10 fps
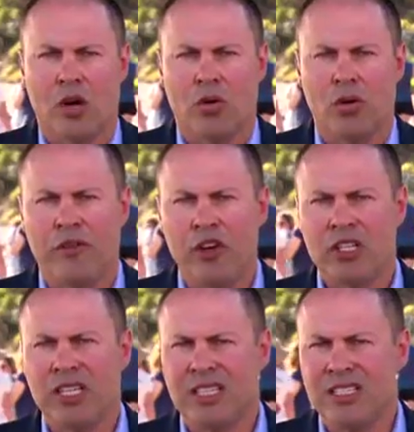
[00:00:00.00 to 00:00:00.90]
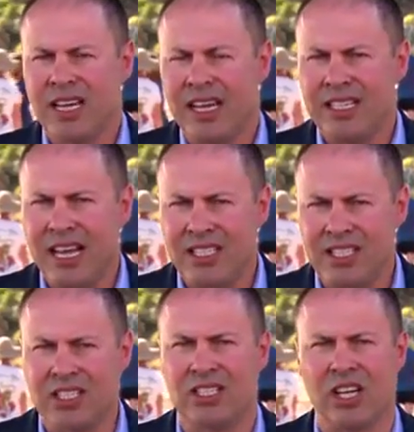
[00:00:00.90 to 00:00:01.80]
Well, the first thing to say is how
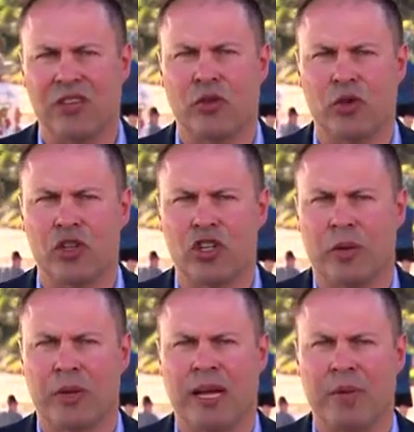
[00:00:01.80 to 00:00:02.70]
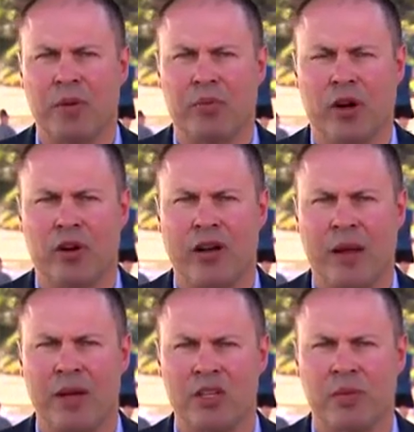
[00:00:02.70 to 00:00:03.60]
successful the JobKeeper
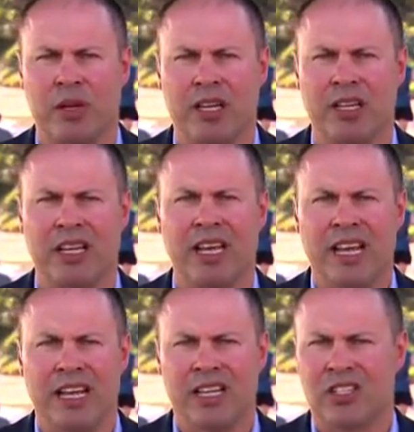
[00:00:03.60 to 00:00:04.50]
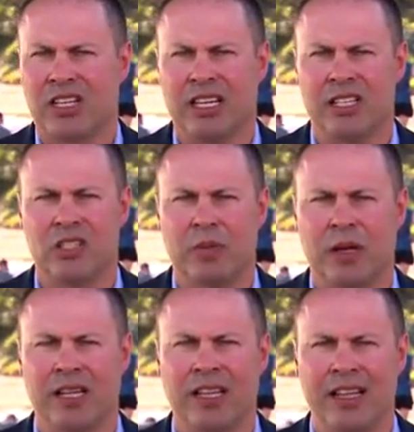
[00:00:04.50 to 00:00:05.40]
program has been. It's
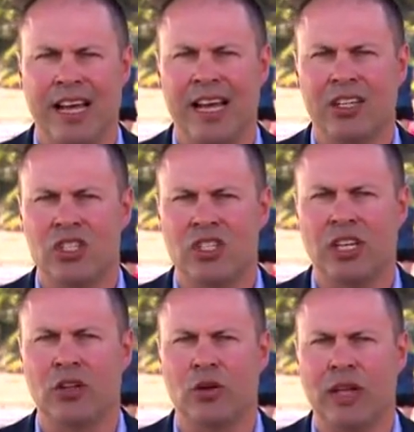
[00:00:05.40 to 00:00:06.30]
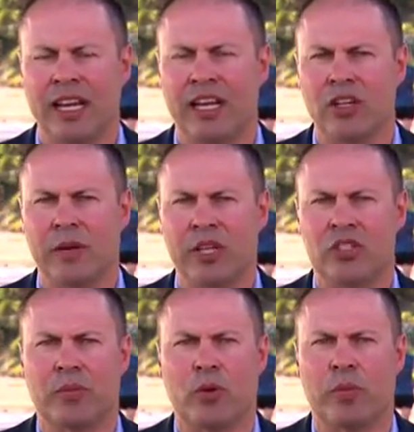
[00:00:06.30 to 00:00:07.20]
been the largest single economic
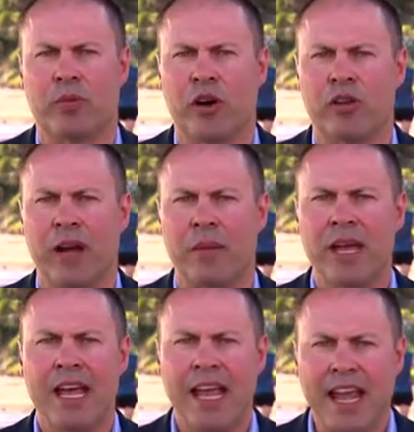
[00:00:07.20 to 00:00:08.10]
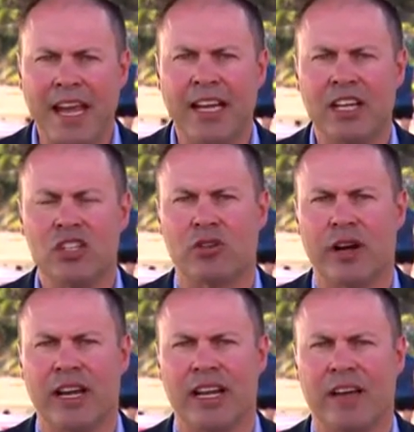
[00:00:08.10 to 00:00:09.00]
support program any
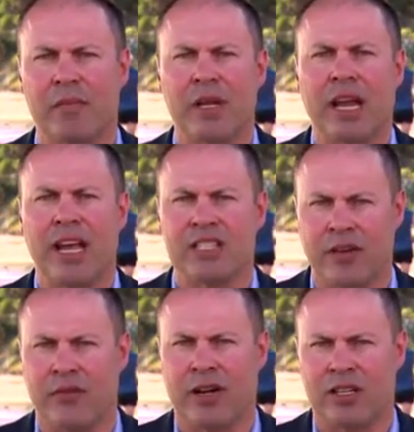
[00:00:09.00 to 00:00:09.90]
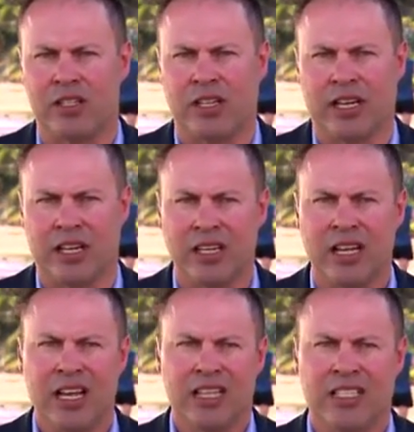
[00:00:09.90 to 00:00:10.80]
Australian government has ever undertaken.
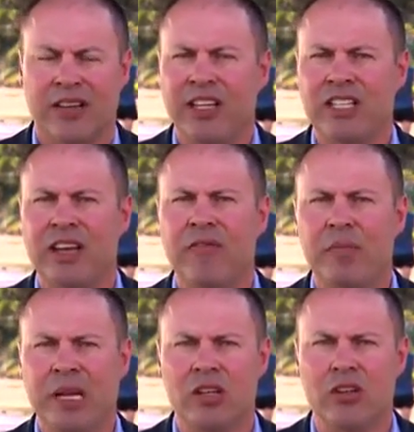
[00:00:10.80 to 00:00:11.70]
$77 billion